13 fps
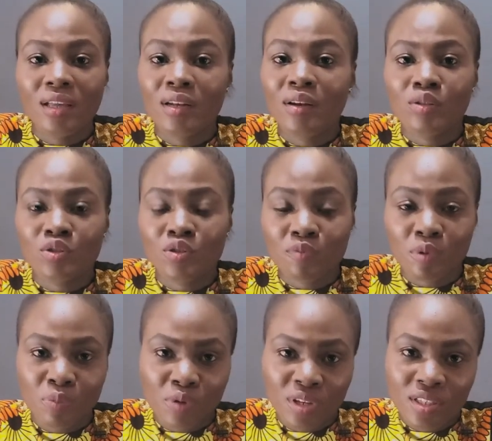A lot
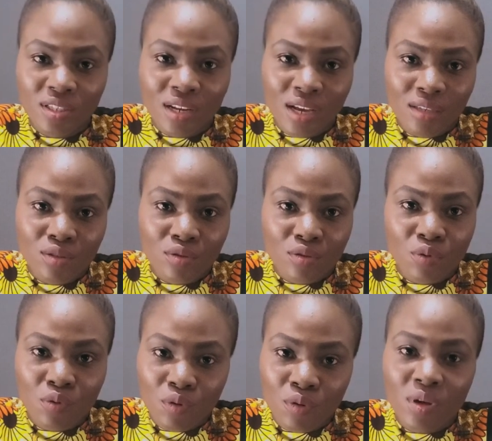of preparation has
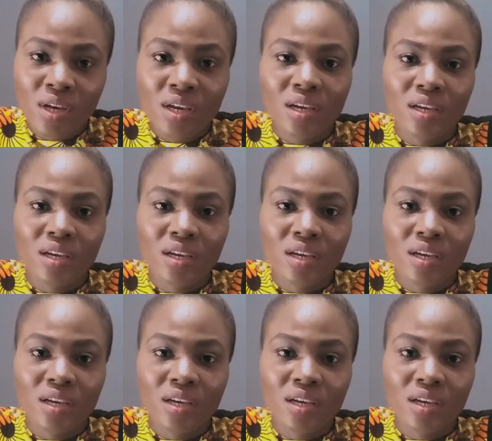to go